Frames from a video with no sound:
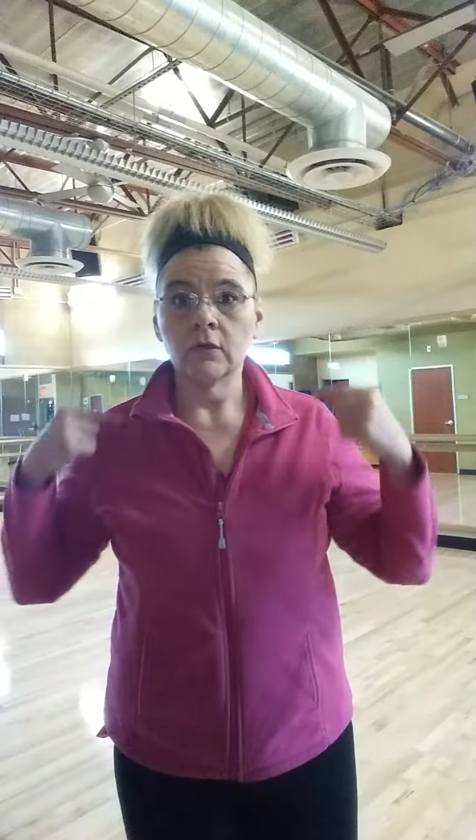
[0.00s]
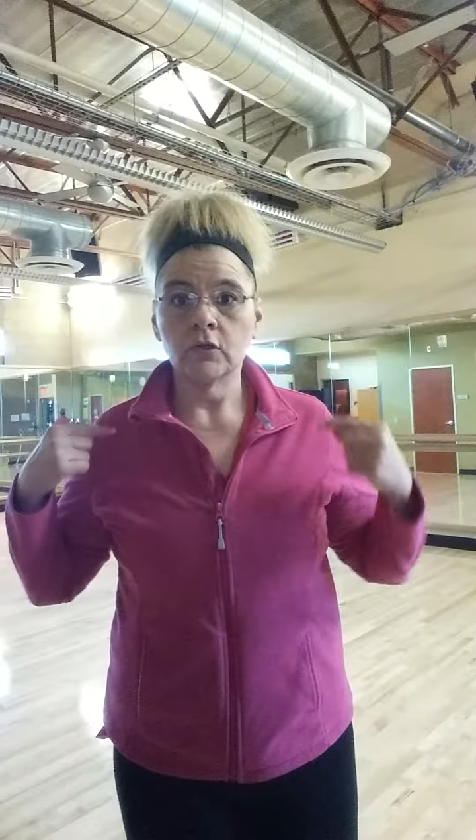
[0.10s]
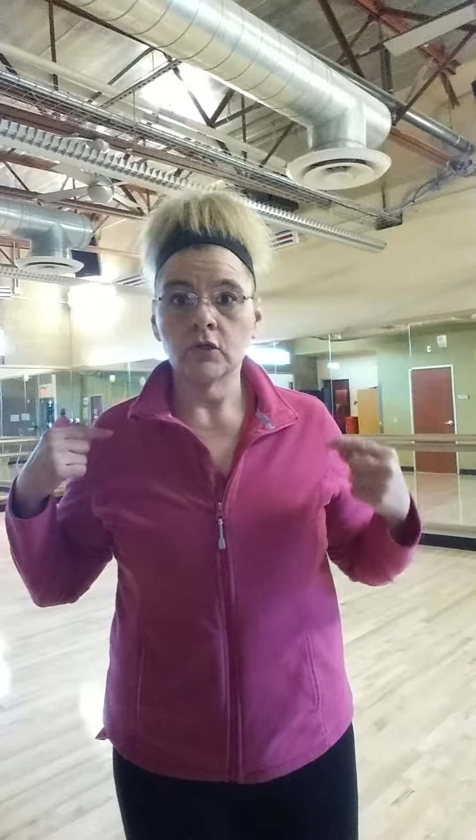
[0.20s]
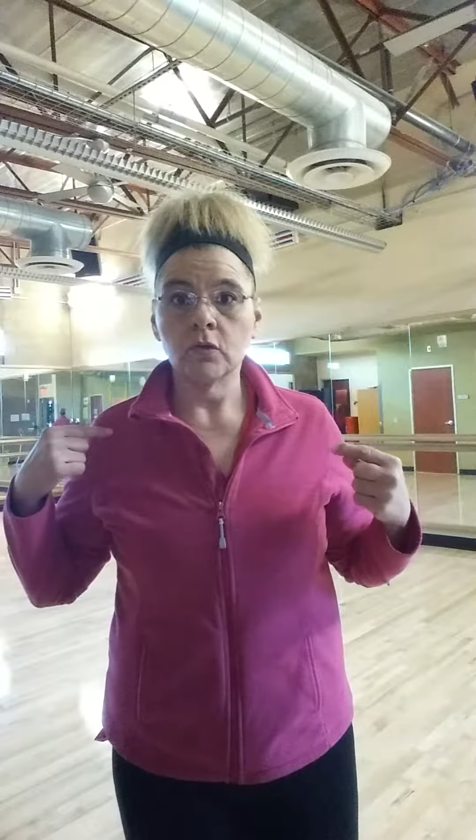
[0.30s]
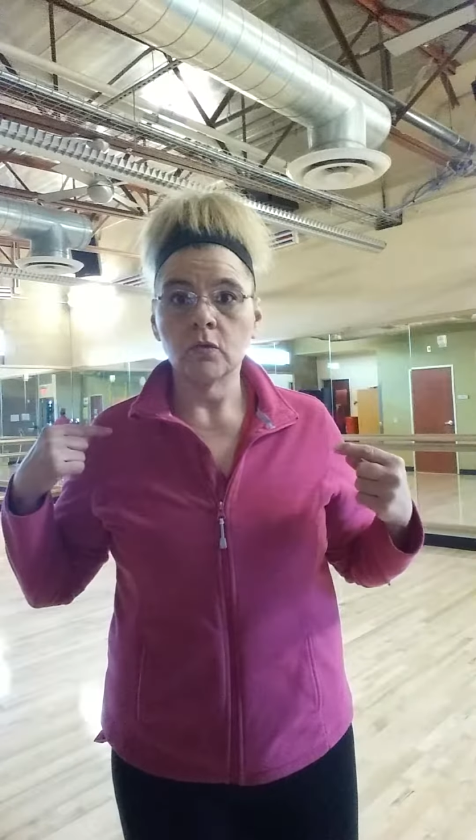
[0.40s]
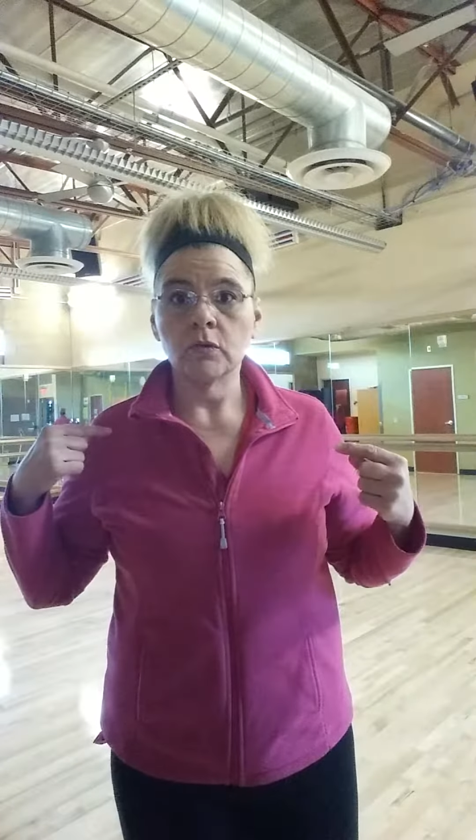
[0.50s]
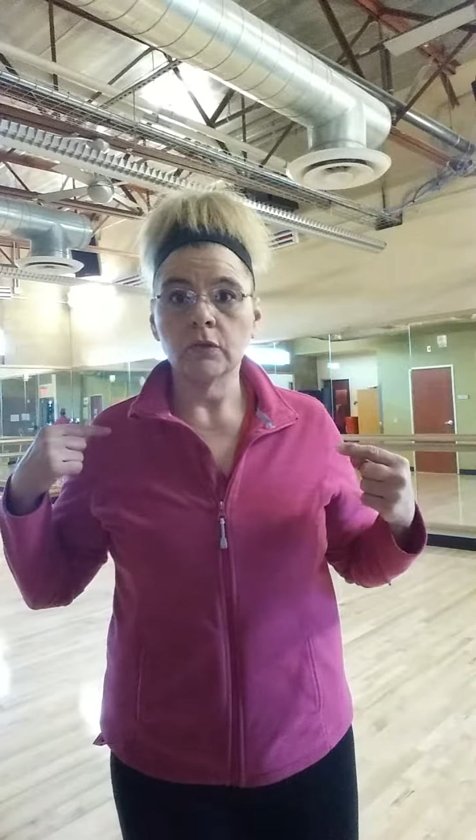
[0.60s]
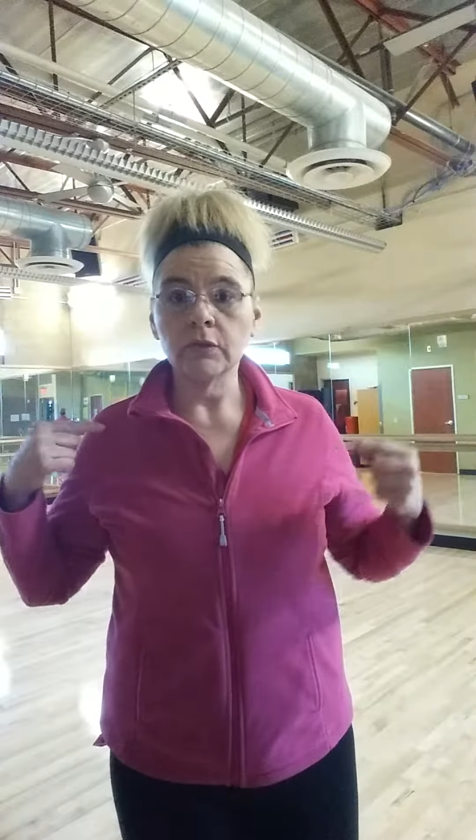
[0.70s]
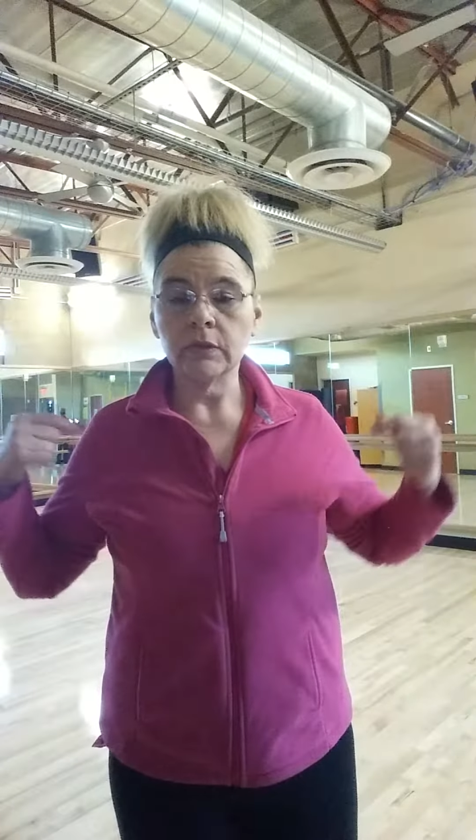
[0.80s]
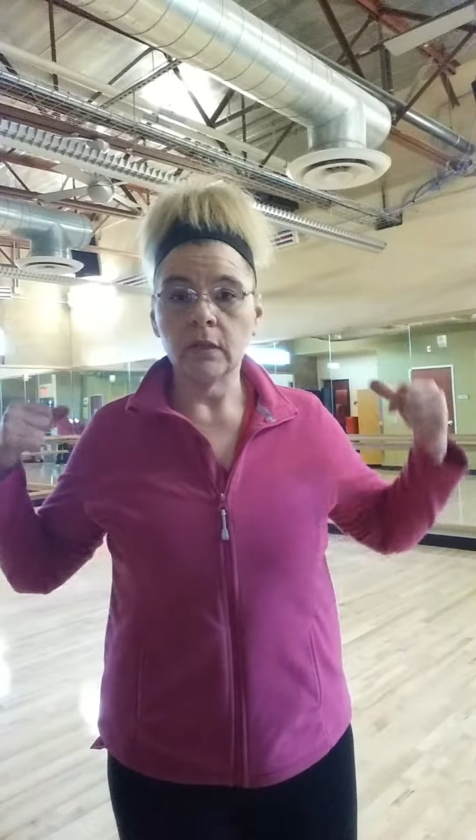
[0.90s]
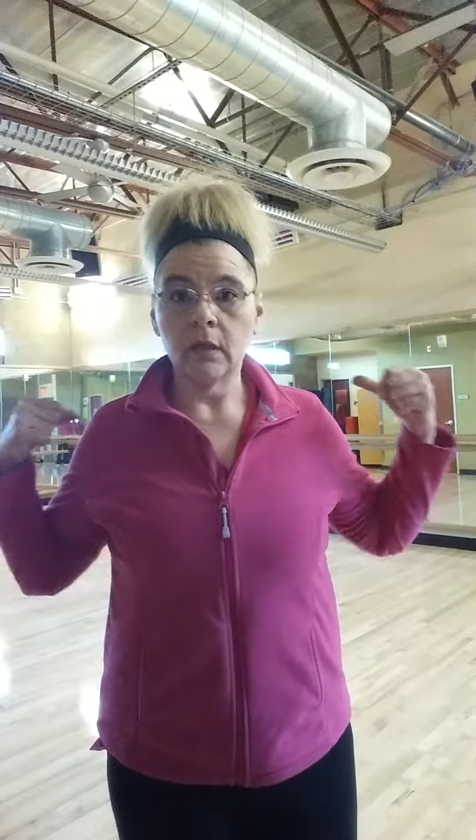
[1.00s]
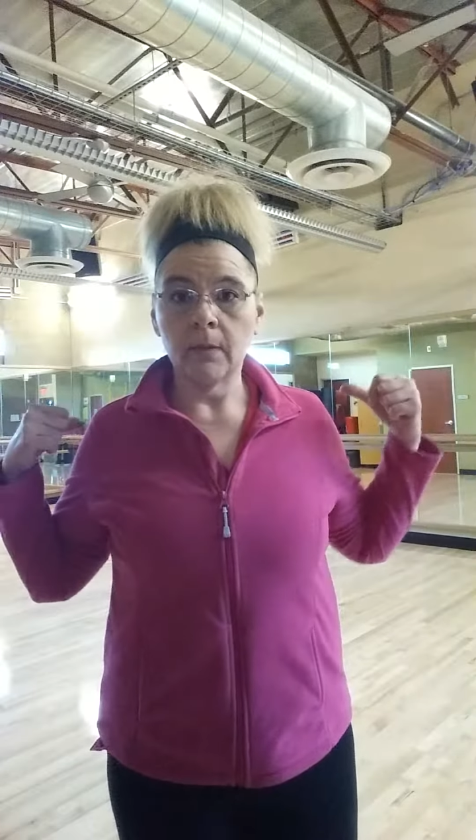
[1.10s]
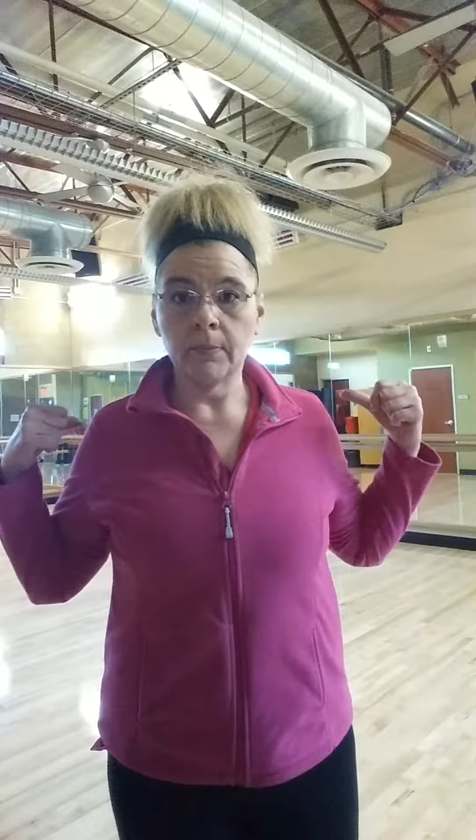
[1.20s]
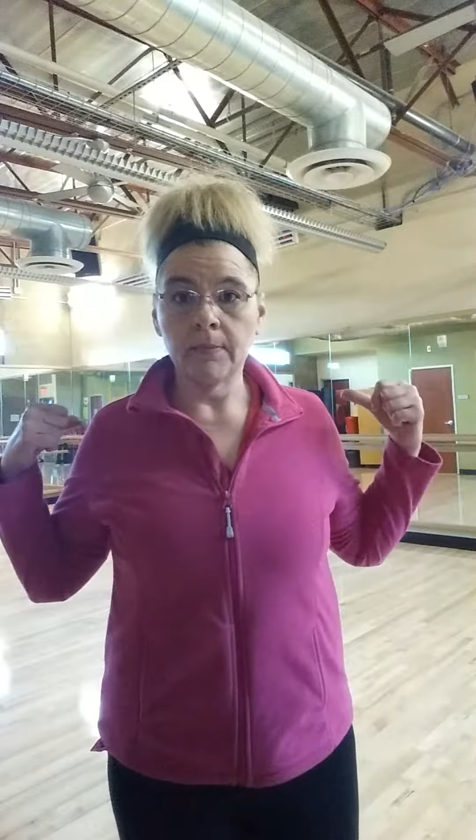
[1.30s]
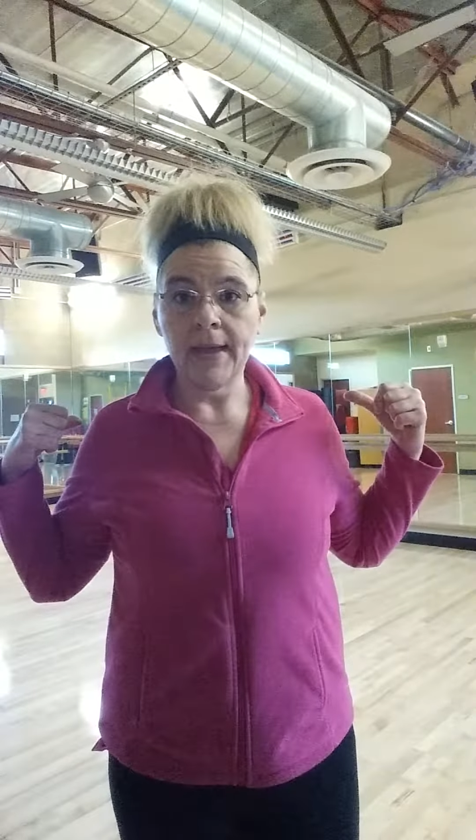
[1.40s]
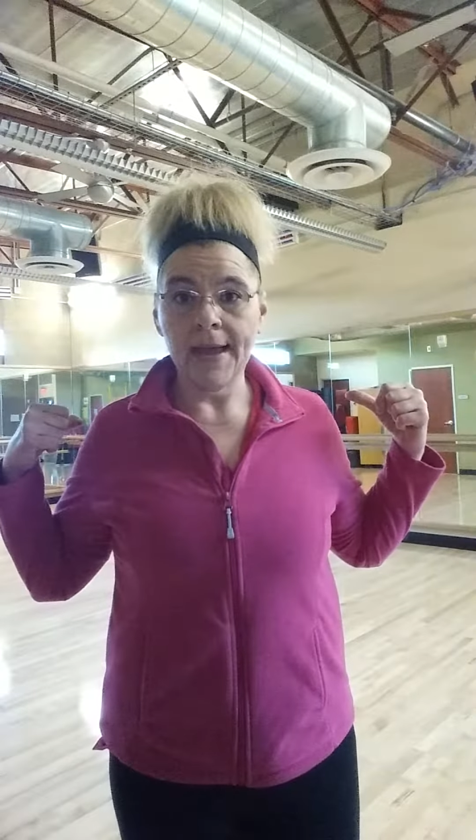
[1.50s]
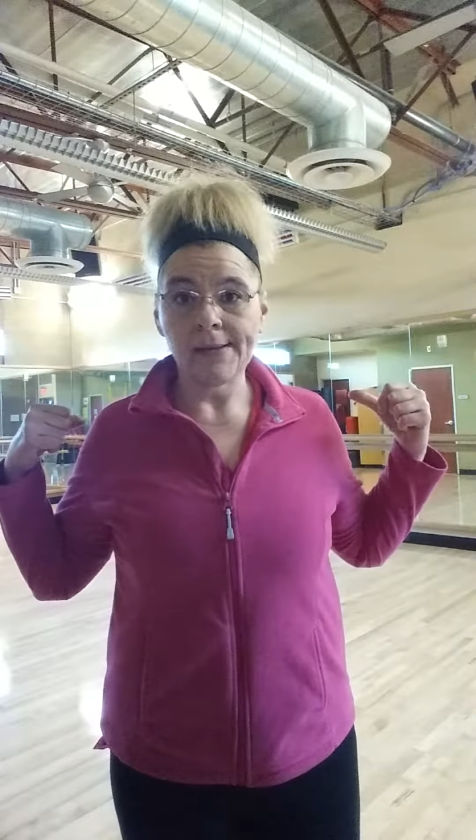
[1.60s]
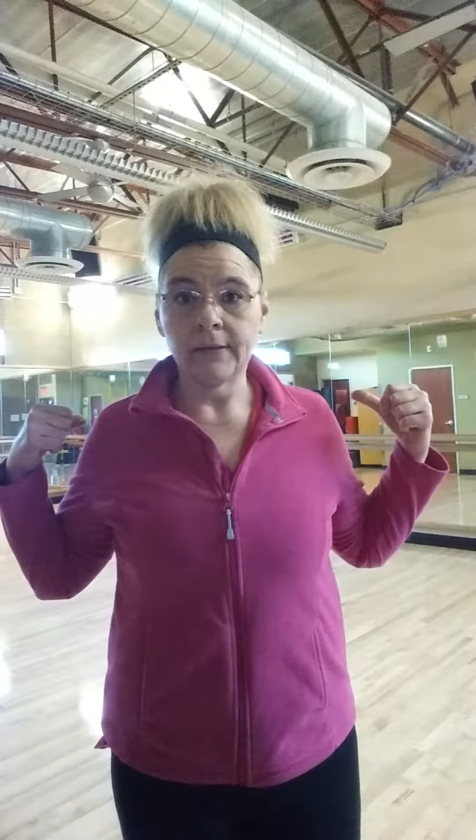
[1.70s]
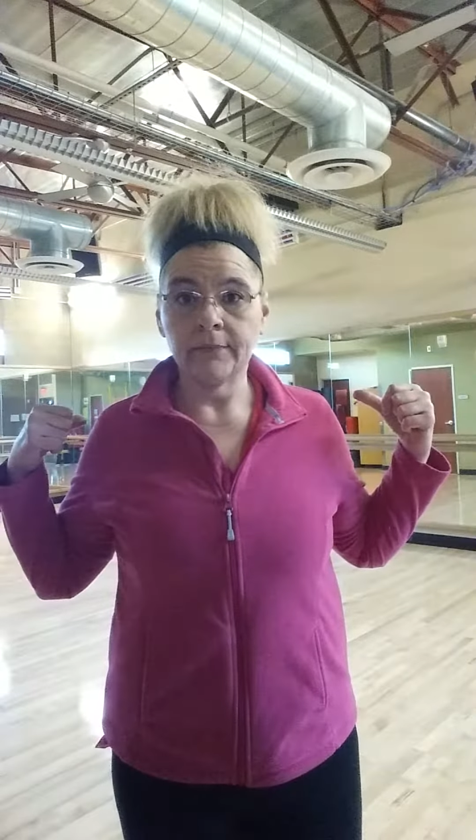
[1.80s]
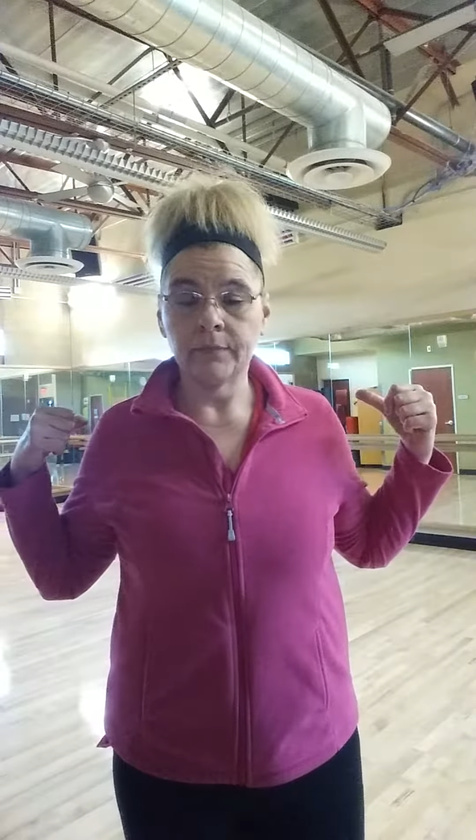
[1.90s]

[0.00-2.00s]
shoulders, and upper back.